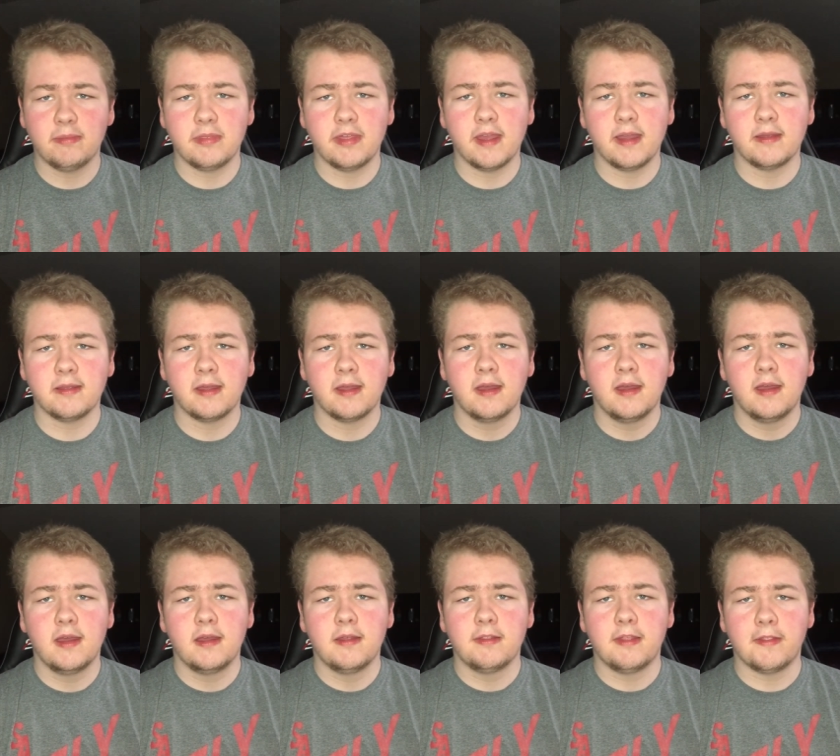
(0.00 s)
thing
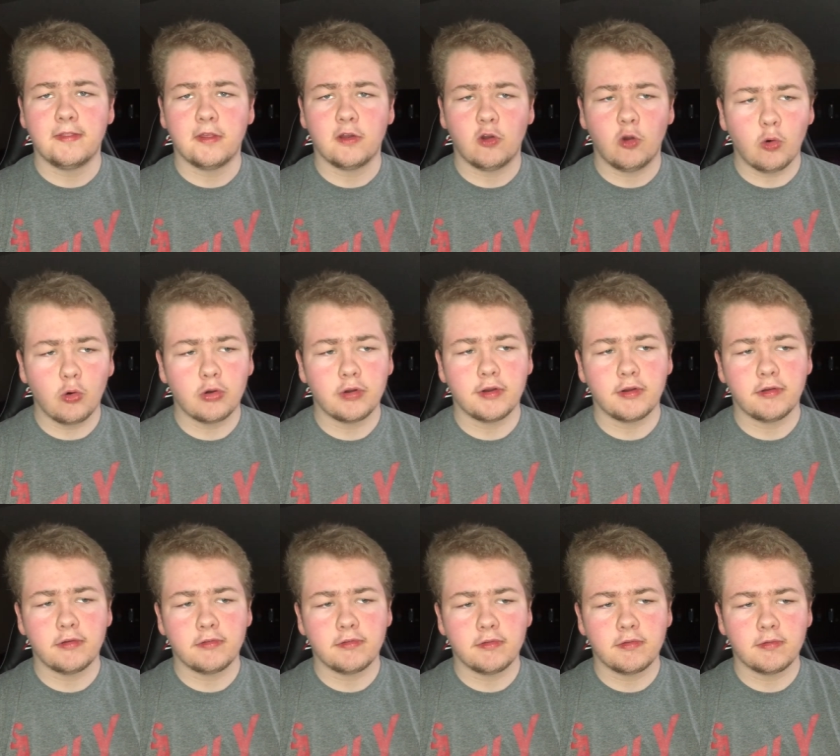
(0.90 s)
that the
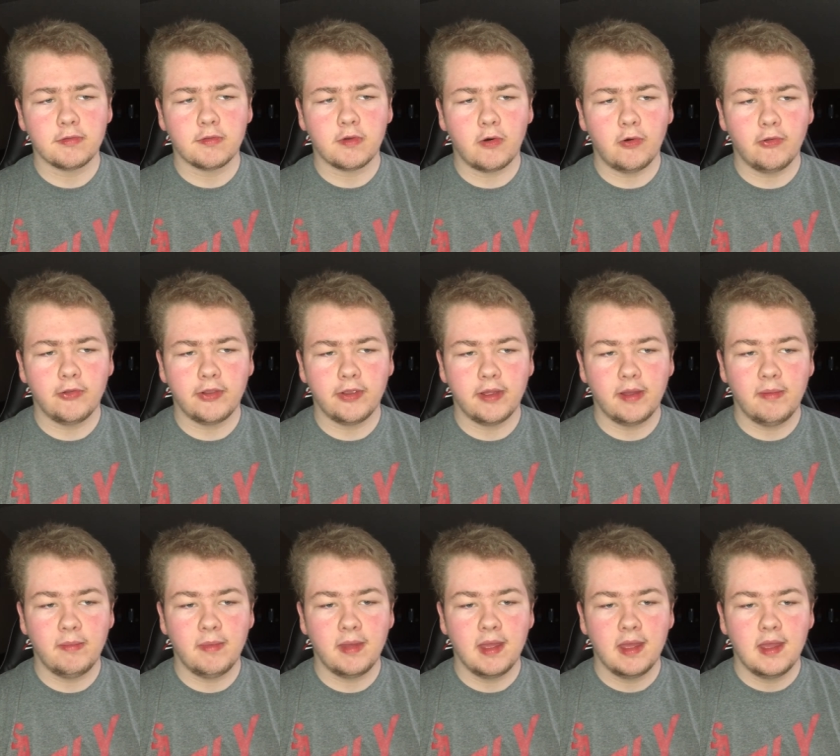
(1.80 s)
corners told
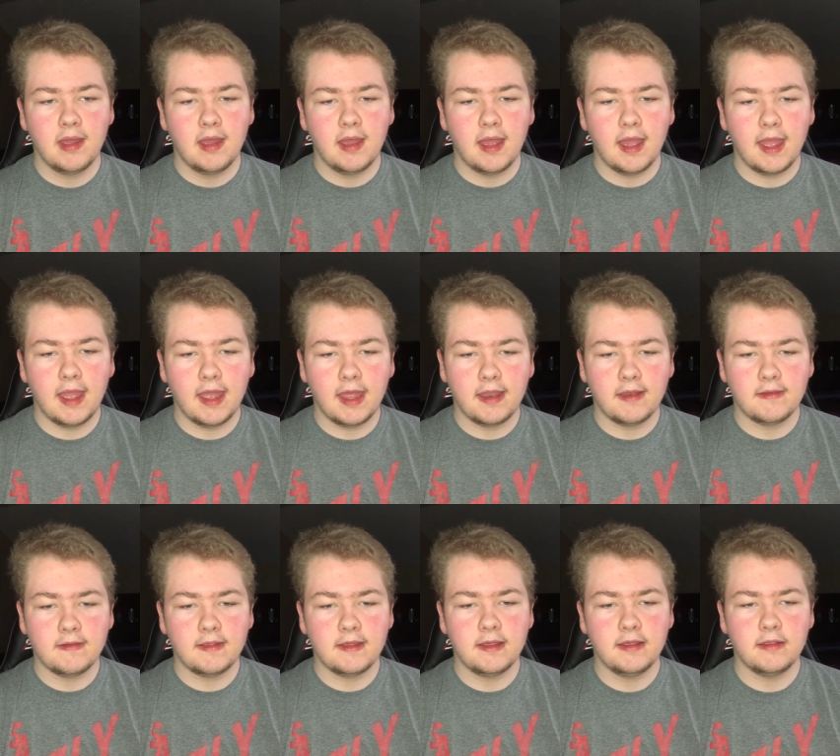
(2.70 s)
him, and
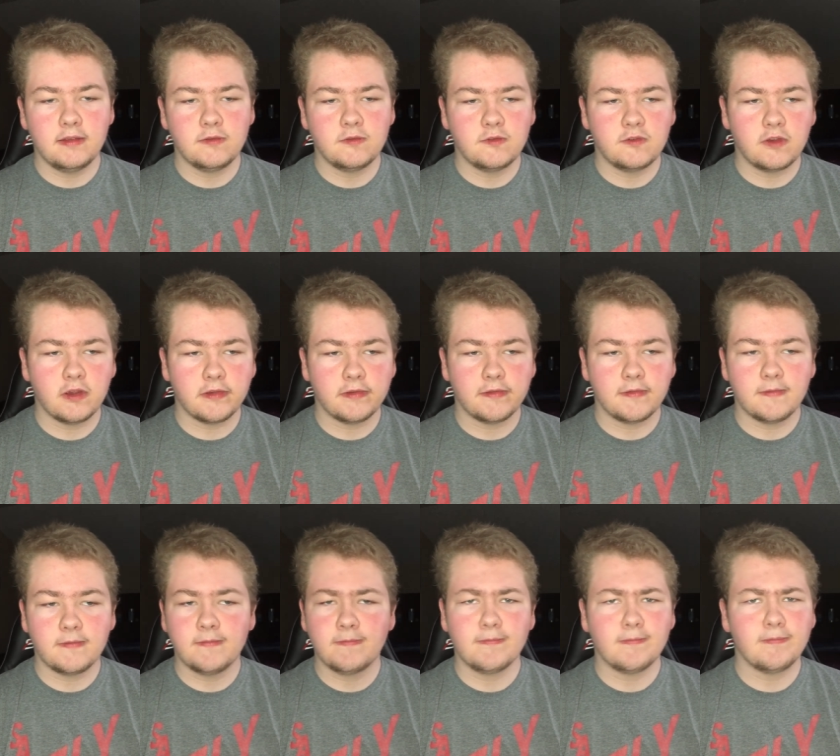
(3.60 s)
he just
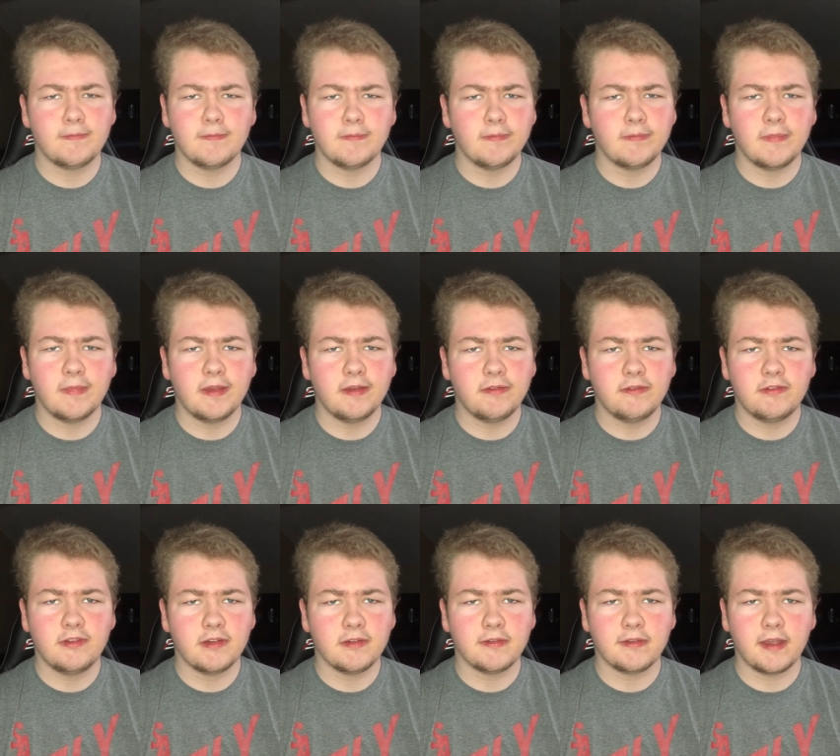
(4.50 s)
is
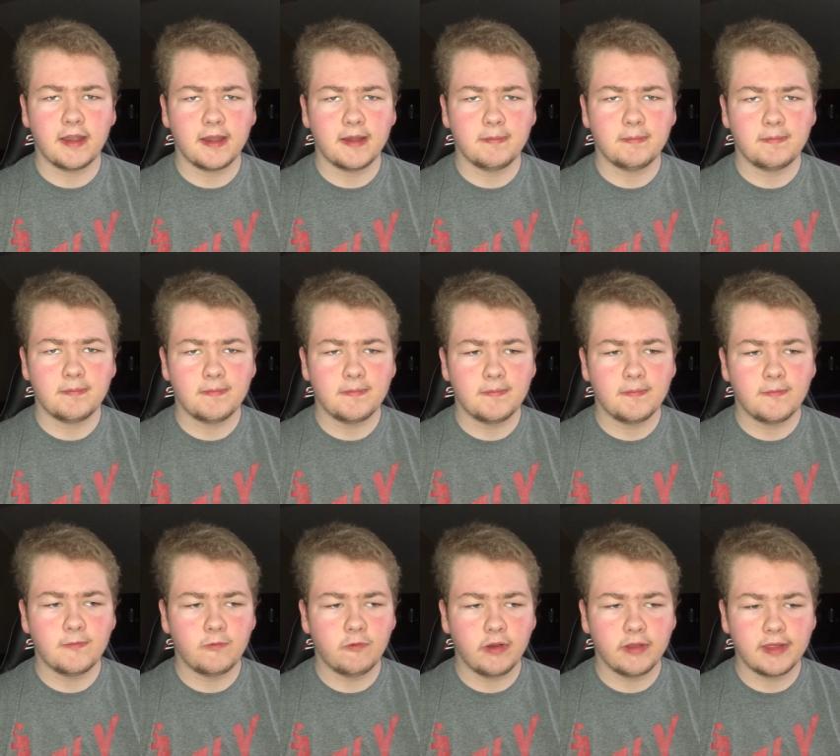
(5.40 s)
just like
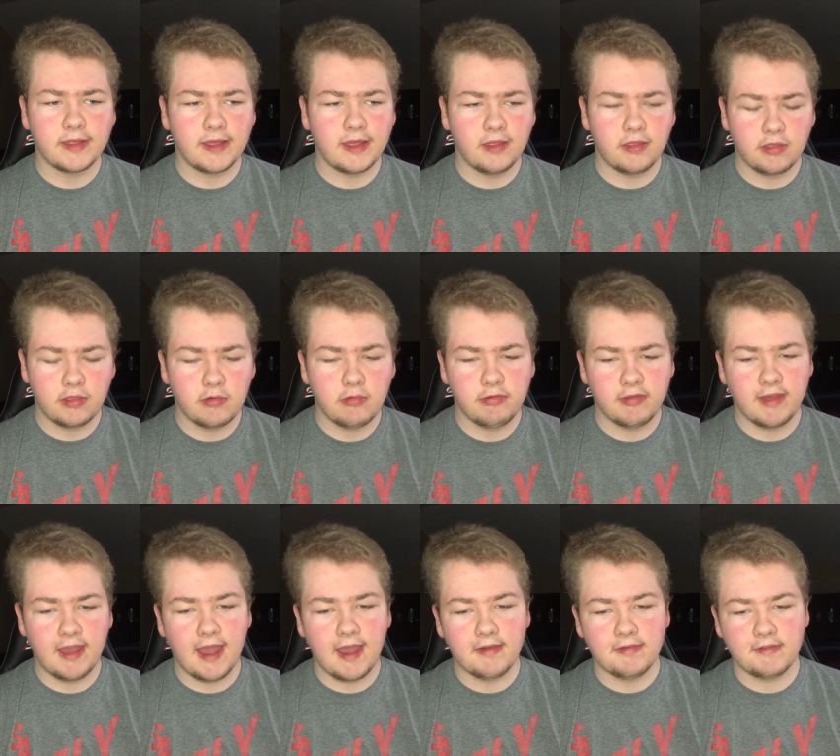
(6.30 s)
really
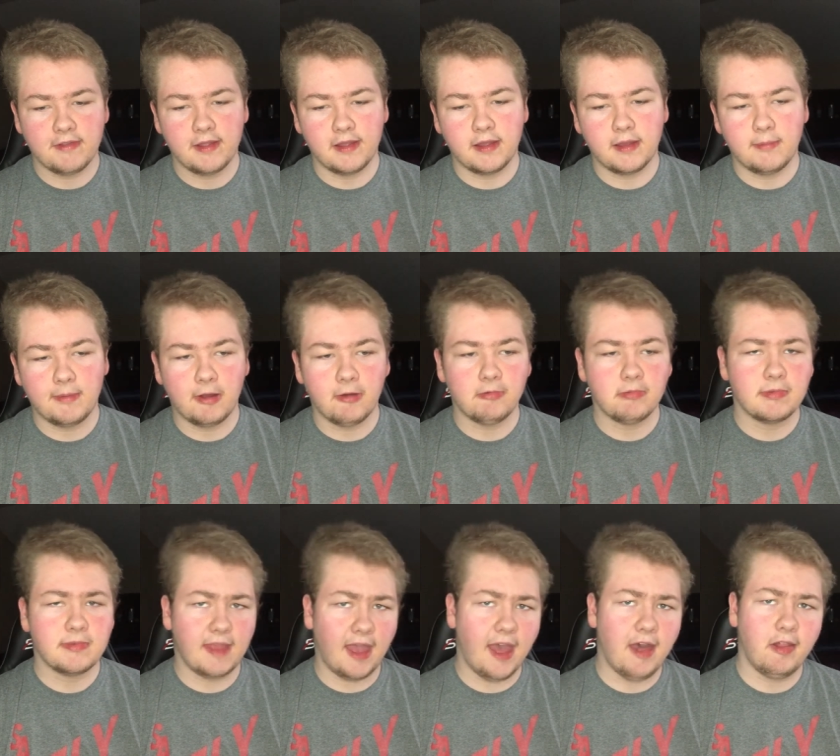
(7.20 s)
enthusiastic about
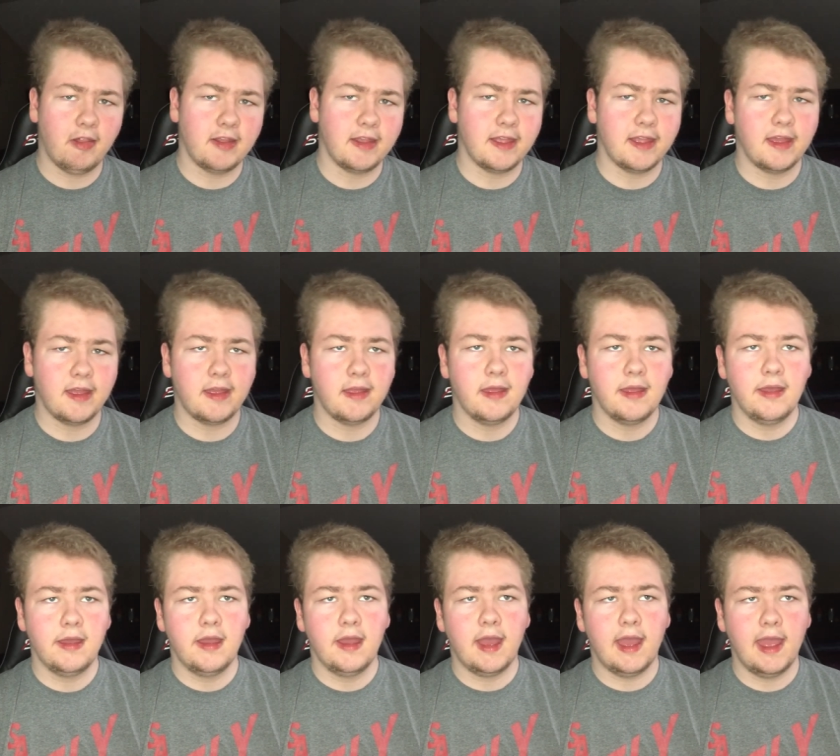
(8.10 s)
telling it,
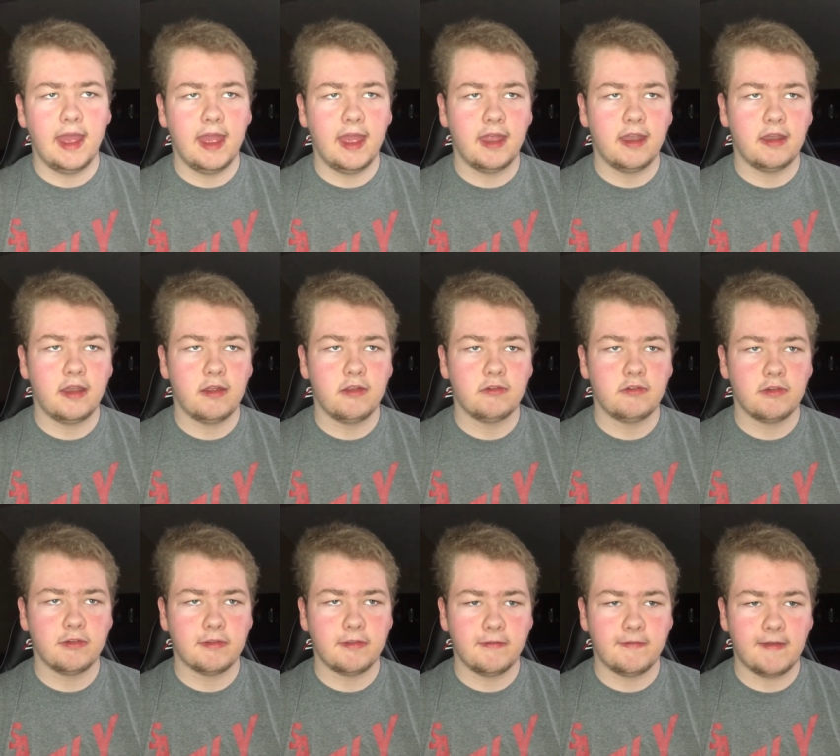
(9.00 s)
and
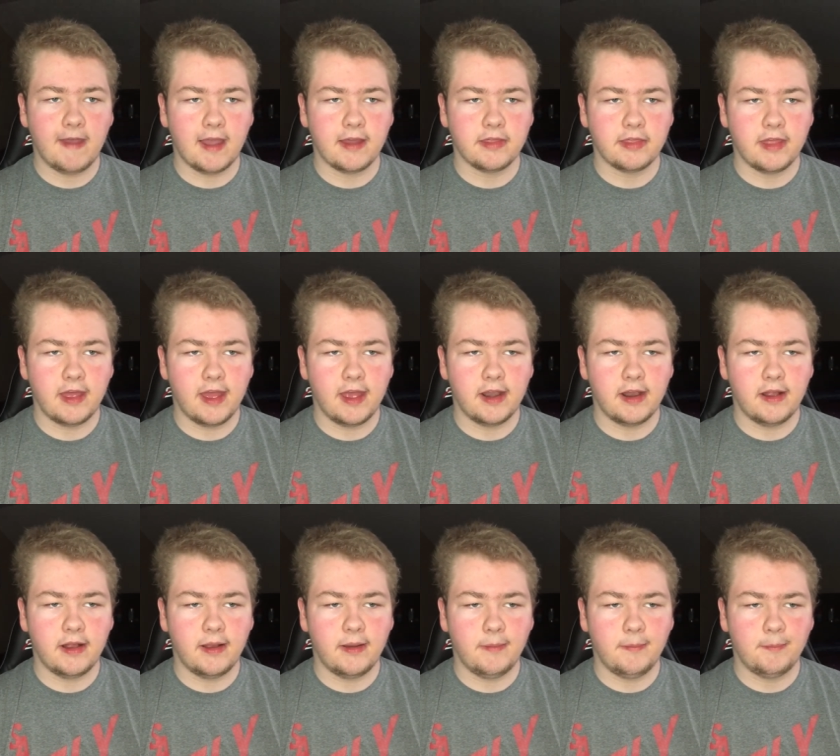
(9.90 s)
just the fact that
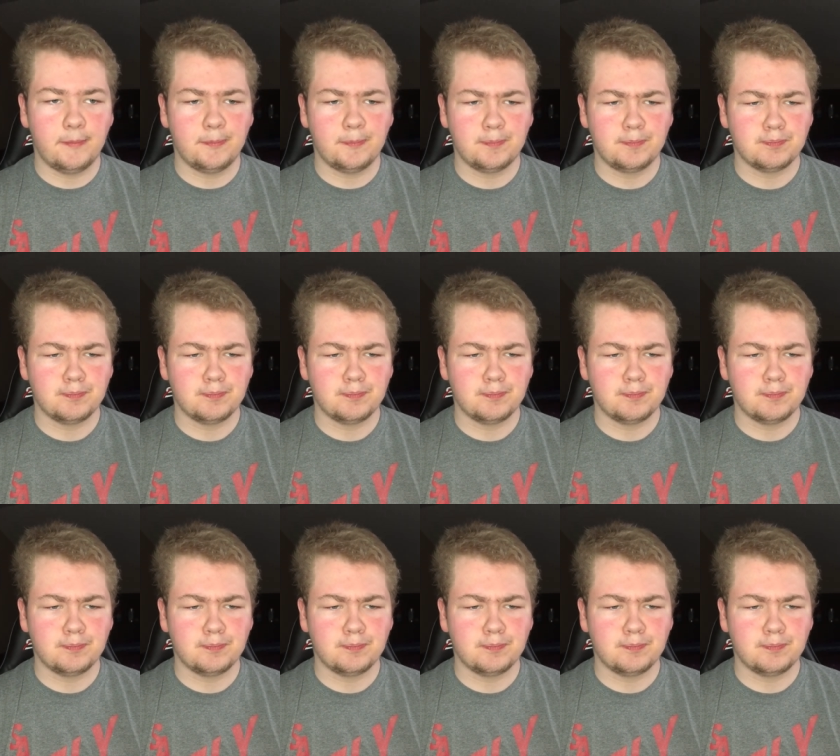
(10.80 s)
um,